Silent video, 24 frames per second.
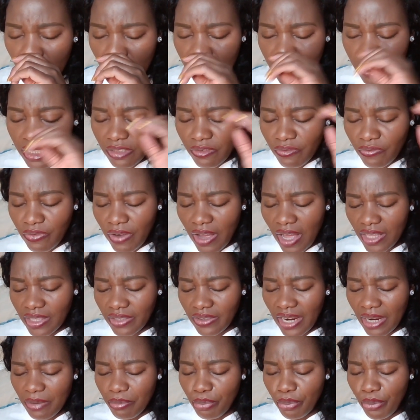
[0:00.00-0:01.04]
And so,
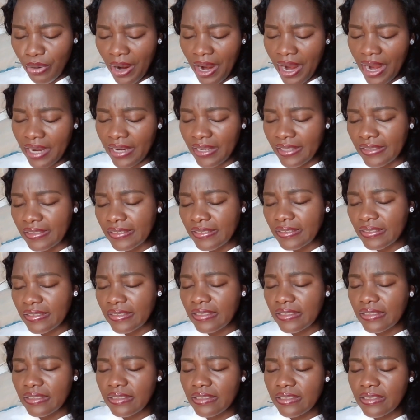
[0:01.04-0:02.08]
Father, I pray
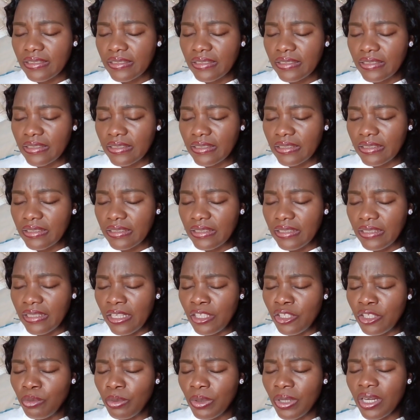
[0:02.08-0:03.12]

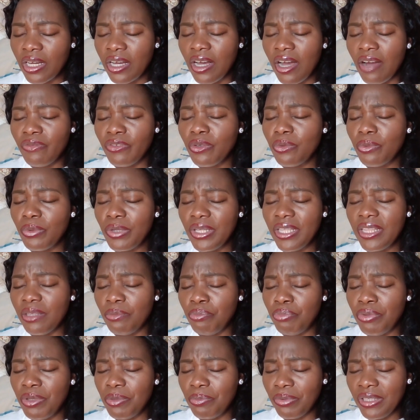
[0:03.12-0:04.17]
that you will cover we,
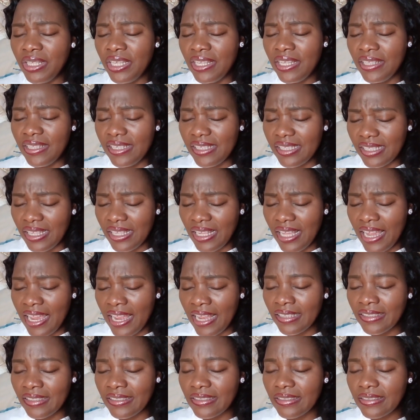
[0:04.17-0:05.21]
the people in this
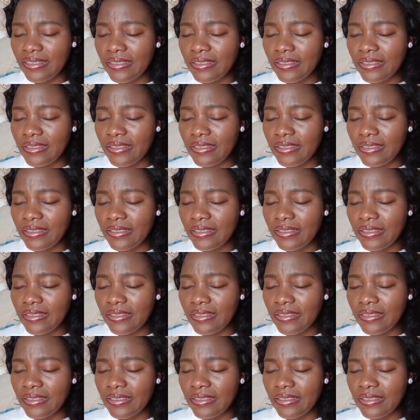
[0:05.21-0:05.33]
land,